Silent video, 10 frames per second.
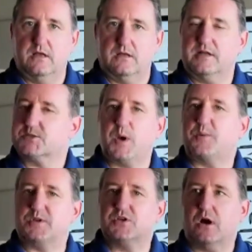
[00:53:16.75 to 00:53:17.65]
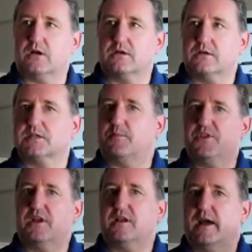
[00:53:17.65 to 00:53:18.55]
That's why we talk
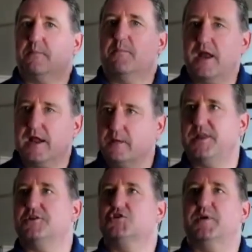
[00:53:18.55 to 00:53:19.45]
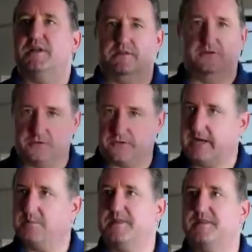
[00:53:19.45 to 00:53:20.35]
something like money management,
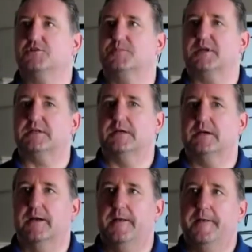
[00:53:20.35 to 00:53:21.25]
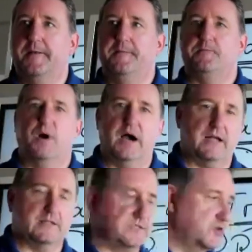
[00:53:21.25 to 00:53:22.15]
trade management.
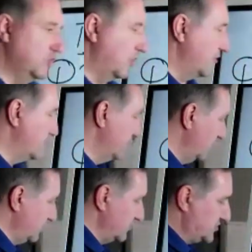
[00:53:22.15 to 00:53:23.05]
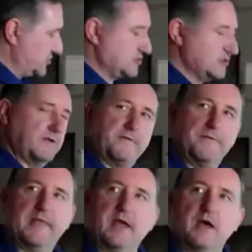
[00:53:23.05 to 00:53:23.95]
But your rules,
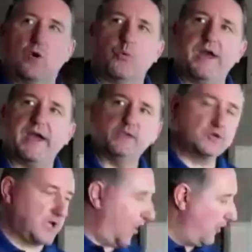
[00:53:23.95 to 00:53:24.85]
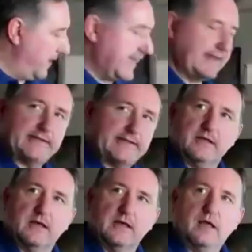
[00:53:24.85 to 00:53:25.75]
where you go in
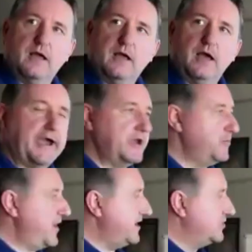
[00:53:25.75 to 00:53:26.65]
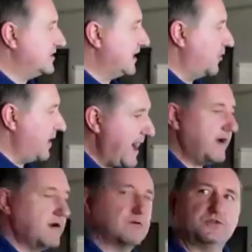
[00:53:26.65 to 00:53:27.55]
and where you go
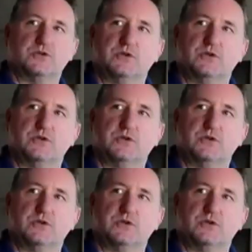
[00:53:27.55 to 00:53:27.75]
out,